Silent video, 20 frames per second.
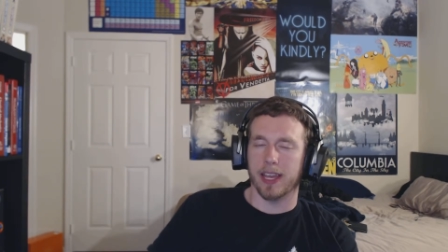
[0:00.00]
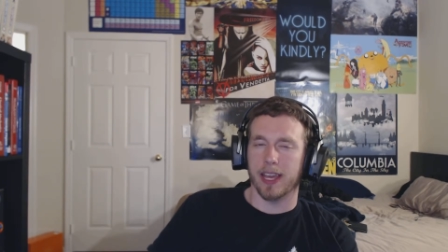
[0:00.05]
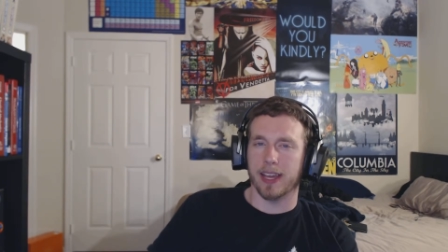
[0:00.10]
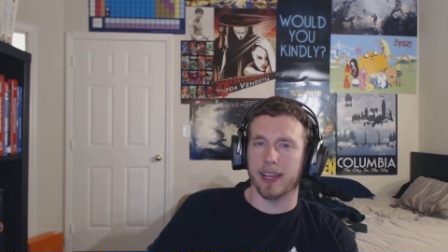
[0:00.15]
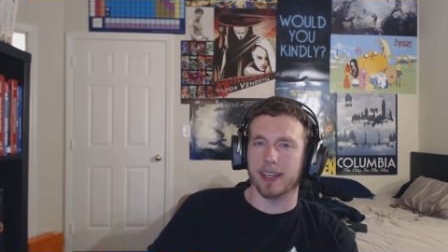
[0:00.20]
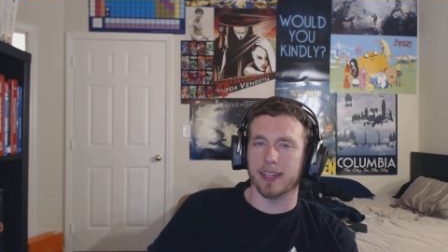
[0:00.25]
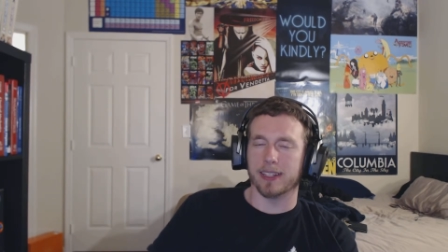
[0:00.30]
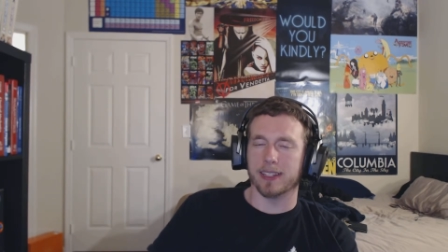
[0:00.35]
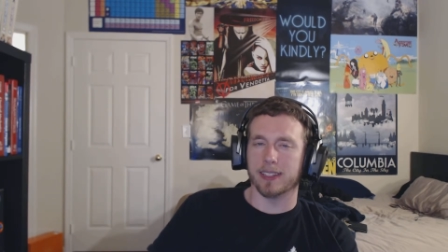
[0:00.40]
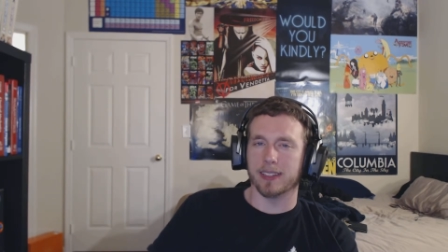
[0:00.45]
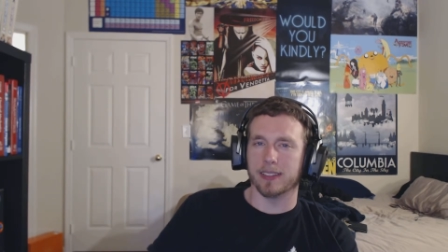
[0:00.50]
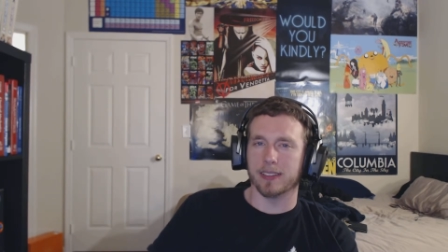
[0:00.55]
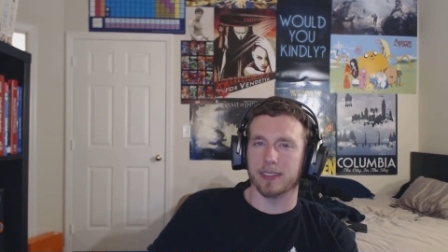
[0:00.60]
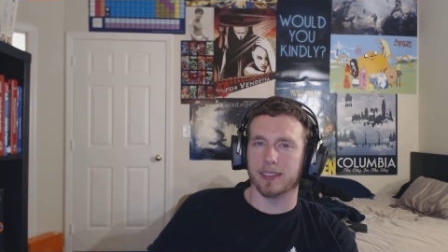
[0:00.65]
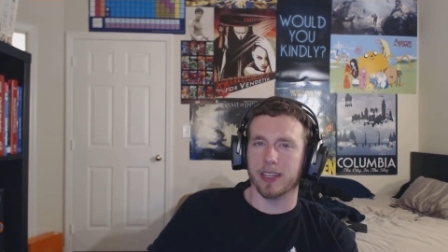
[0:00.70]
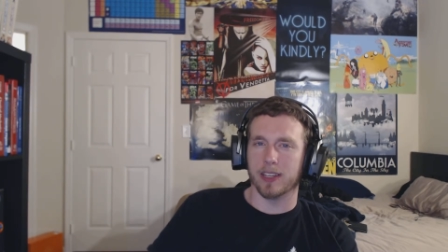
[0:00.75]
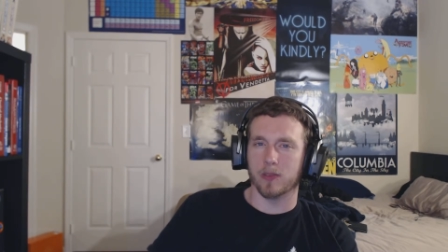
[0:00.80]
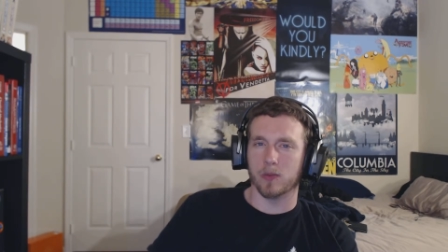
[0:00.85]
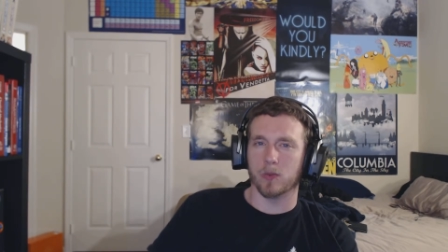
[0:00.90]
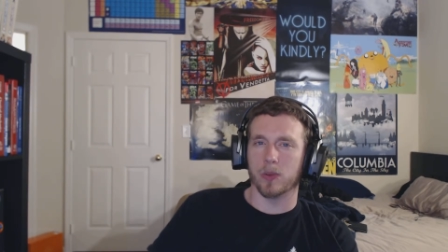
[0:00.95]
and
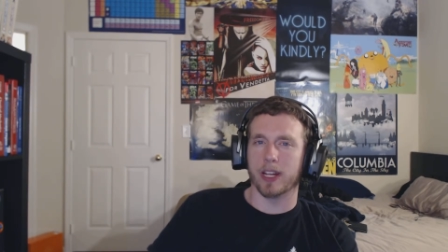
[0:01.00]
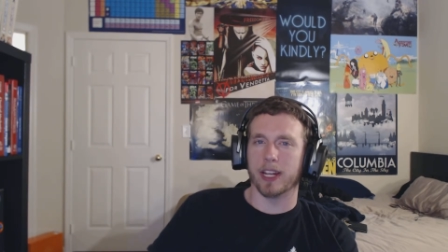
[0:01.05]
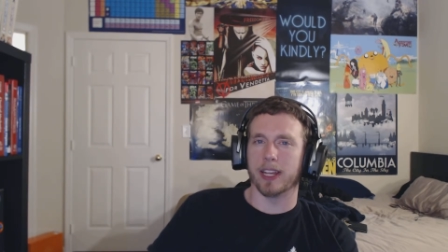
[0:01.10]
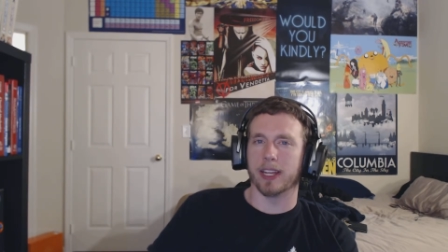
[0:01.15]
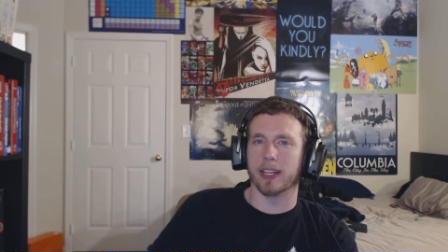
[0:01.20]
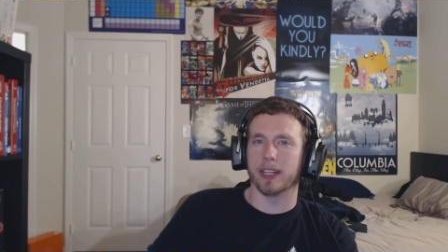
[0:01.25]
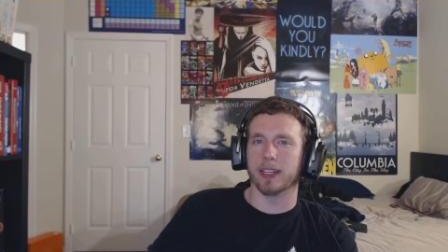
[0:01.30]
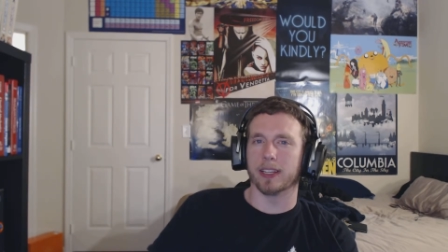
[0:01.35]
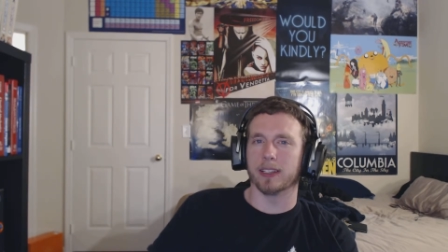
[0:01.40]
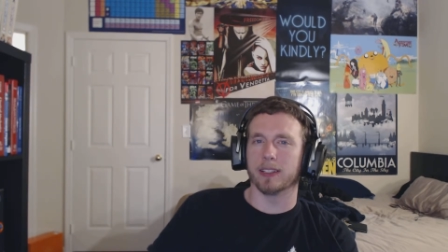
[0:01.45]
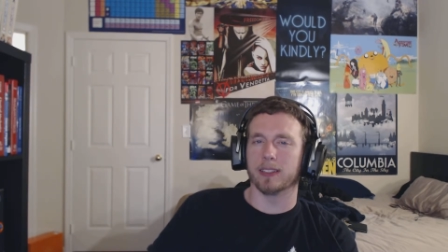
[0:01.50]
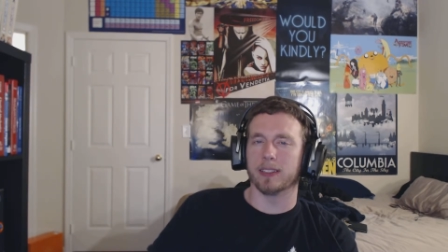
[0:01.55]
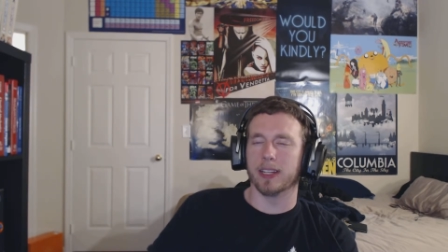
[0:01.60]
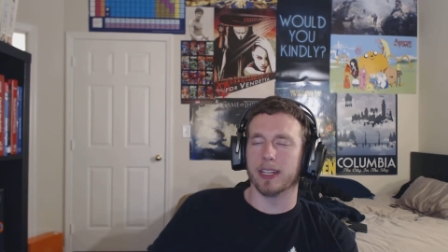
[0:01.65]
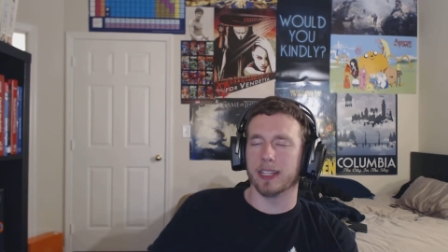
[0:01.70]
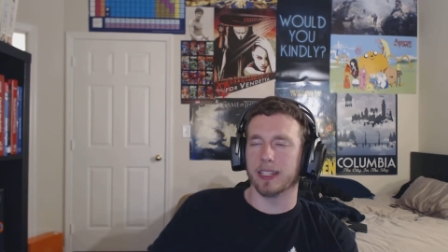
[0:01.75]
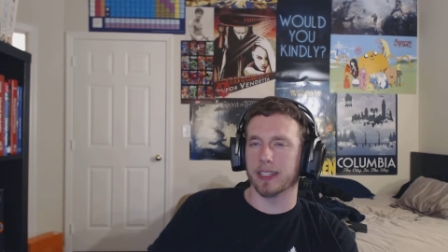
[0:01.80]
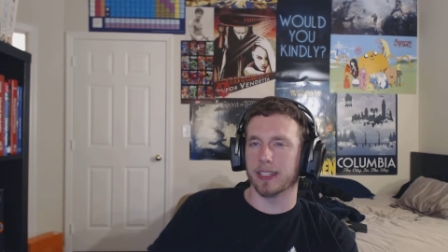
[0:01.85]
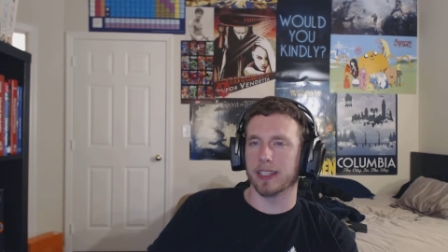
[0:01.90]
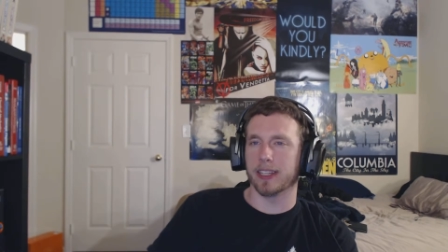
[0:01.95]
and winning
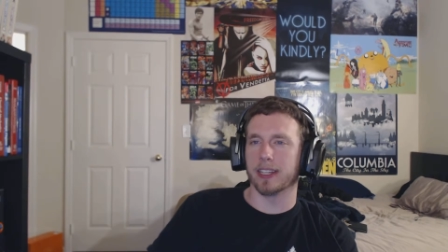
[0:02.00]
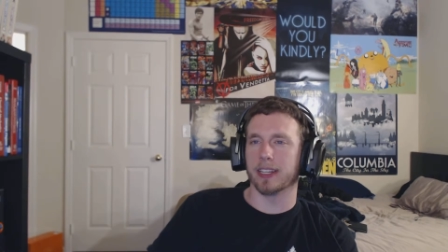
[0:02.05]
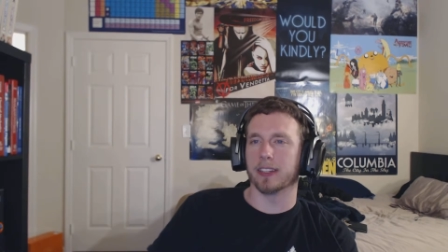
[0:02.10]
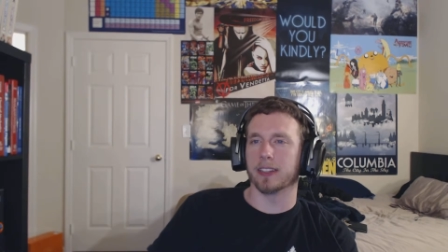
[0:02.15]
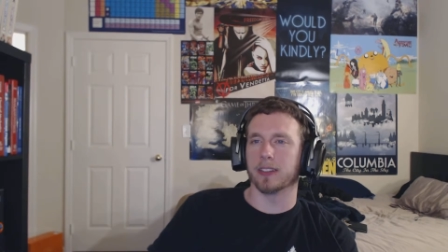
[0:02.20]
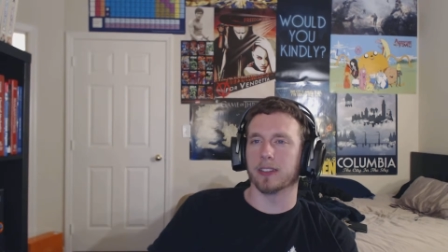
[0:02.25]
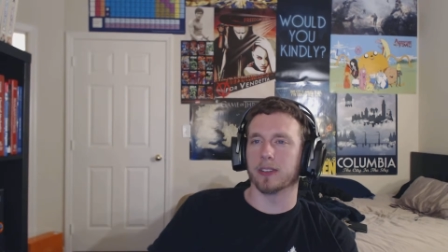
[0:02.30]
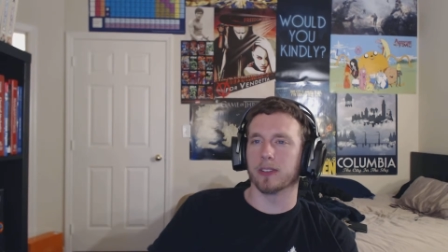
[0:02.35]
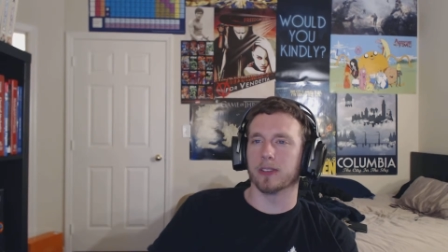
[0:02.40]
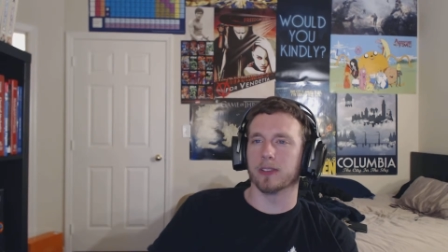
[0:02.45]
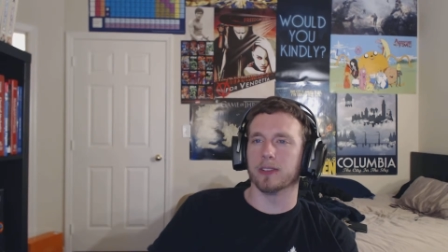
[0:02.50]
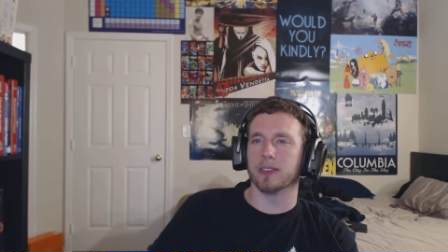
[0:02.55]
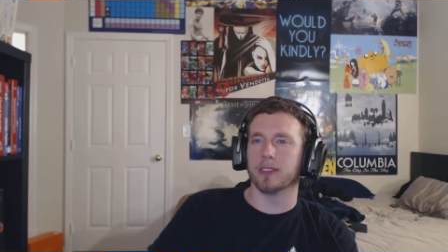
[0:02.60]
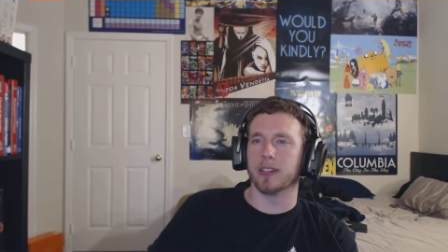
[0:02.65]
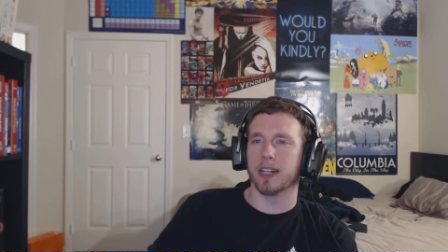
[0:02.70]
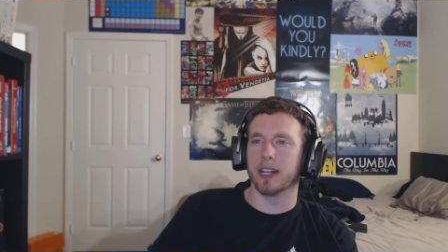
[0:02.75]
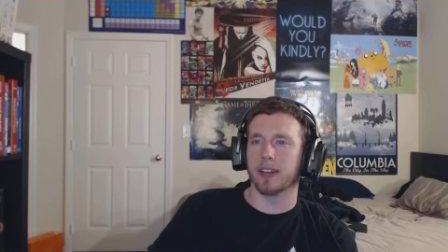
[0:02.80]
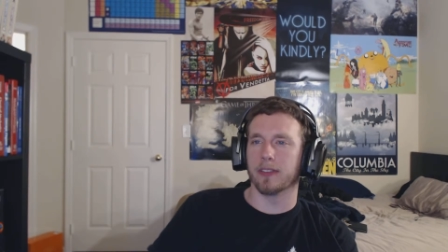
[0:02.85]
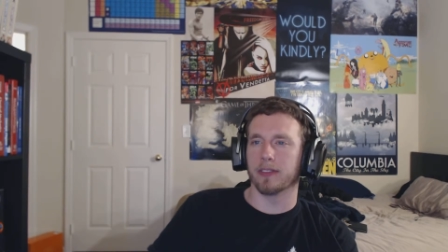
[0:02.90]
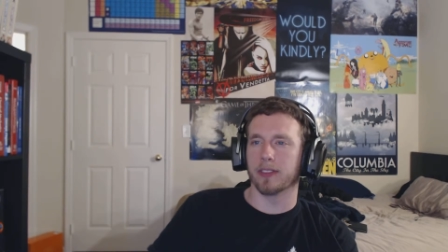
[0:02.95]
and getting the
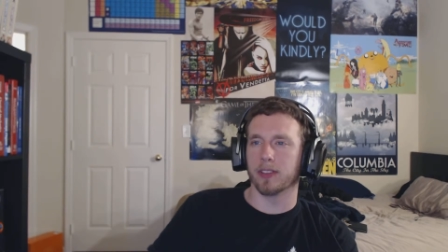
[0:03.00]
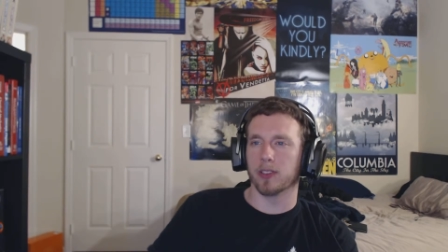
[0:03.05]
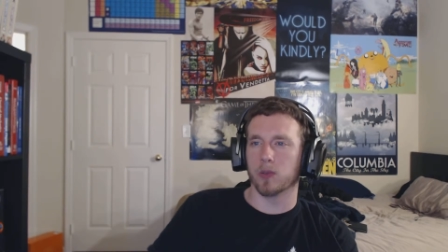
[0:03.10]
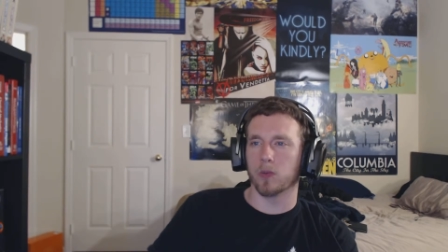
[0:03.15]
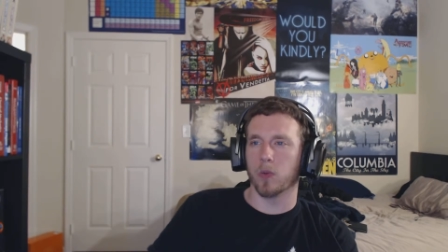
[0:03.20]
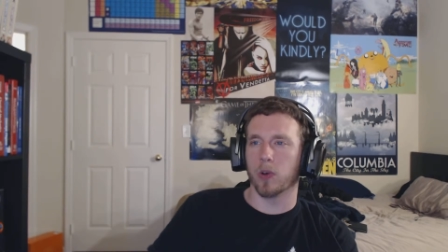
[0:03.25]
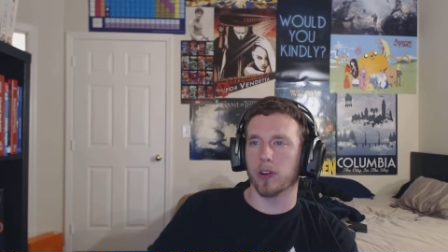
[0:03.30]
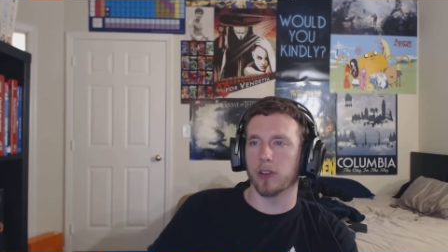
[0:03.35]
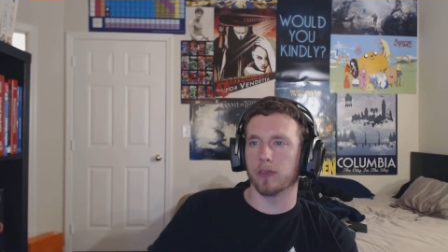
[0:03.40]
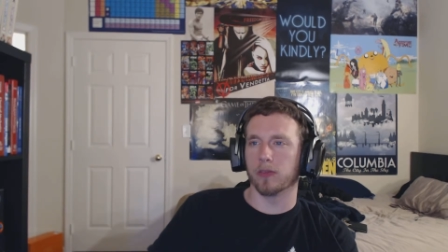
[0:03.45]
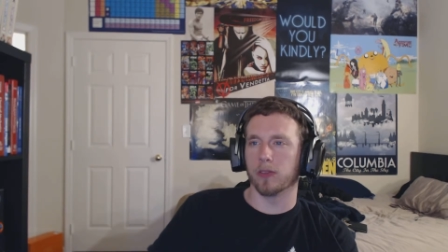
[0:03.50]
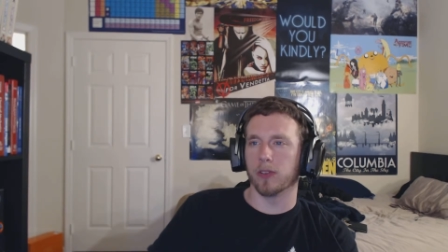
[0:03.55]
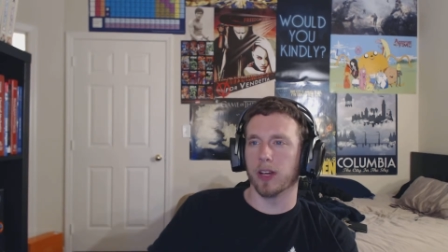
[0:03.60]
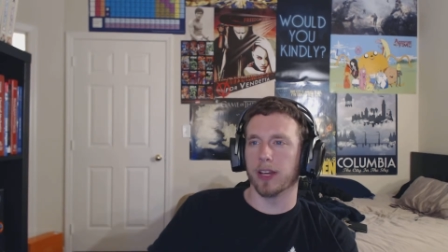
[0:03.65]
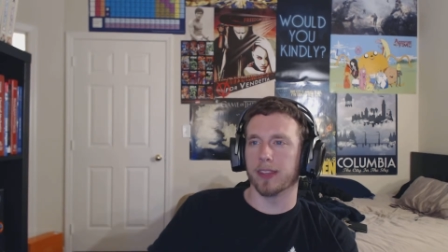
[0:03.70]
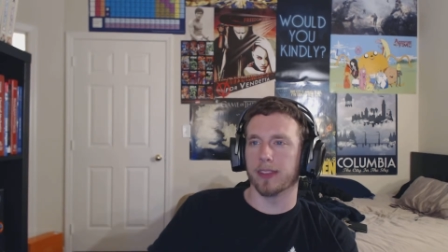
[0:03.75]
girl and everything's wonderful